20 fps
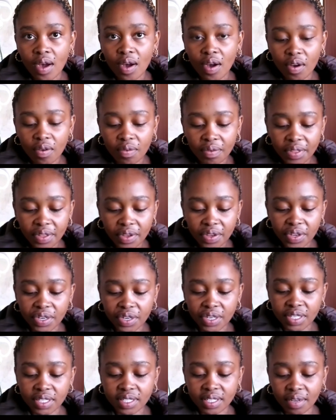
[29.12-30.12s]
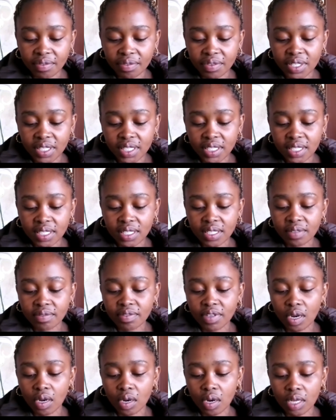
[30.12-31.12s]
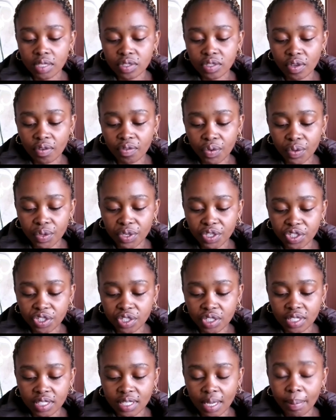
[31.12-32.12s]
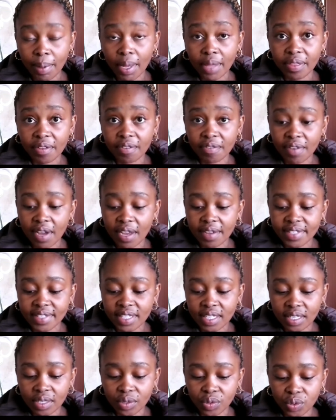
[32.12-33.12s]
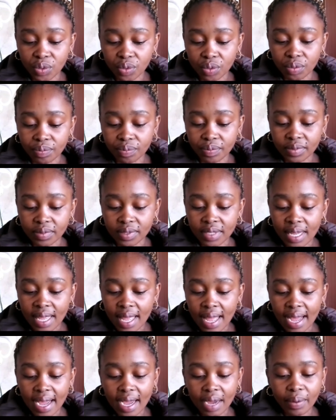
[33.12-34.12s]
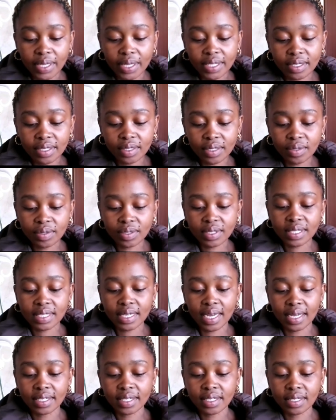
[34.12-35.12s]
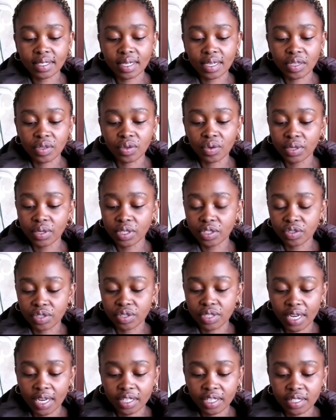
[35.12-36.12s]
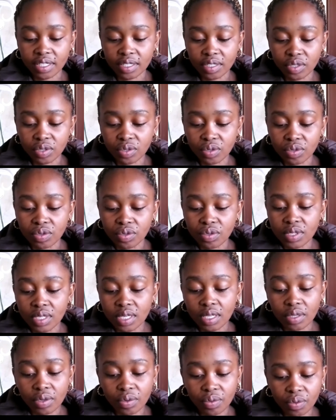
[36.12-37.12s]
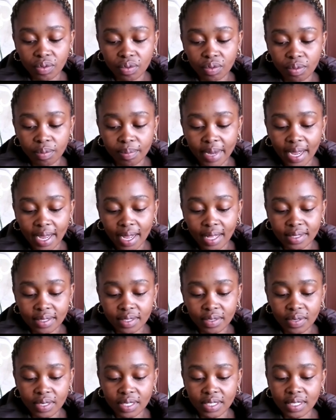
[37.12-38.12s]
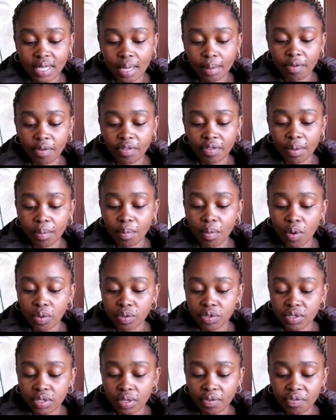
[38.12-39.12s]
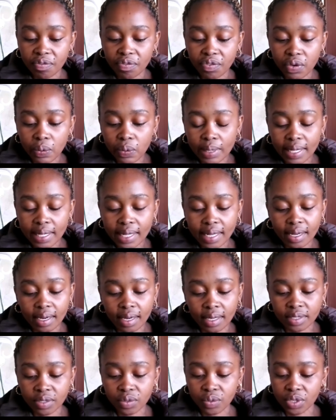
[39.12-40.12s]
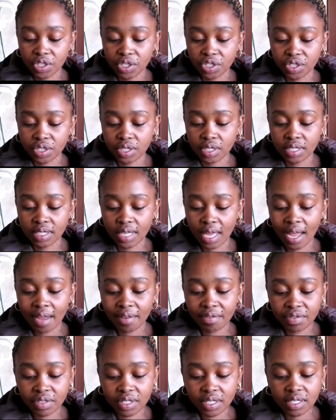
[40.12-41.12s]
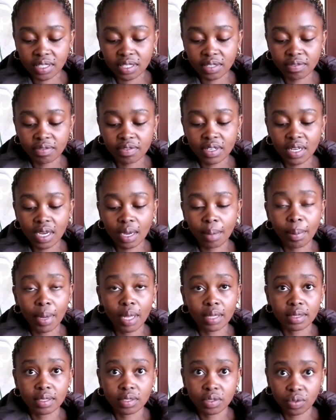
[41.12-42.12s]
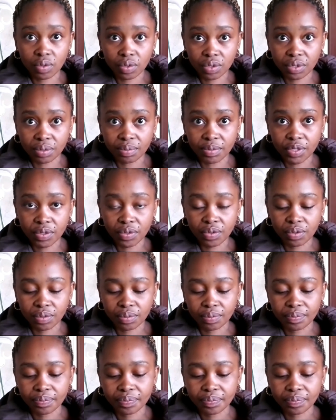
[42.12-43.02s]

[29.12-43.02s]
Over the years, I've received lots of questions about the 5-second rule. I wanted to start your introduction to using the rule by answering some of the most frequently asked questions I've received about this awesome tool.